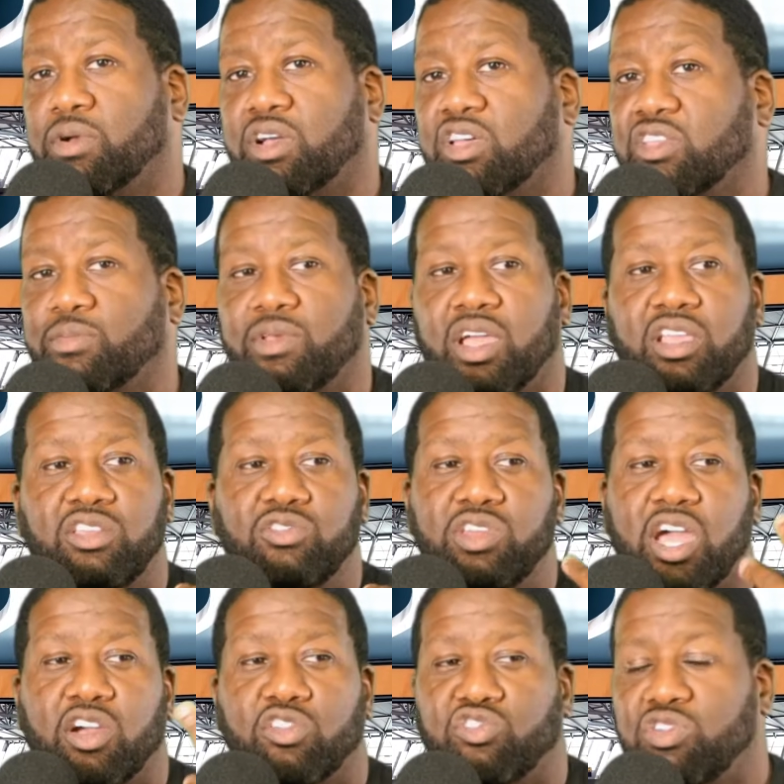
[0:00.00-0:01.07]
Because I'm like, you're
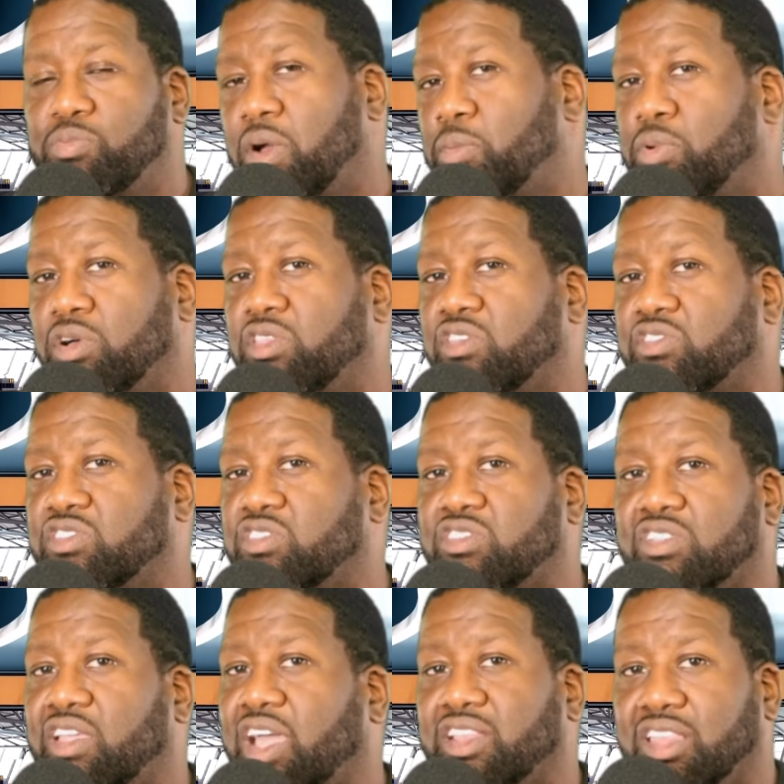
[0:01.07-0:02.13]
not going to treat my brother or
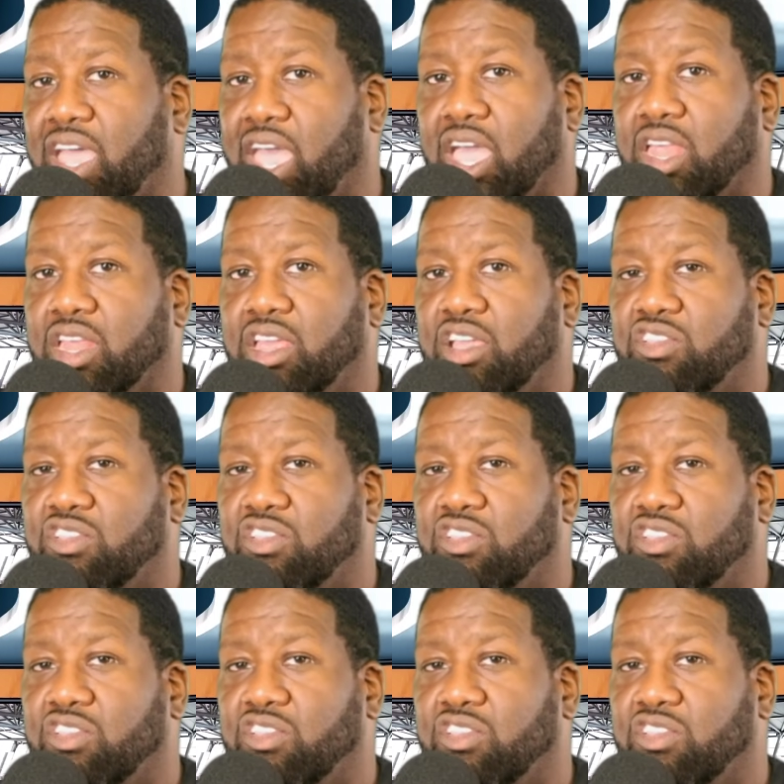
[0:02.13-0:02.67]
sister like that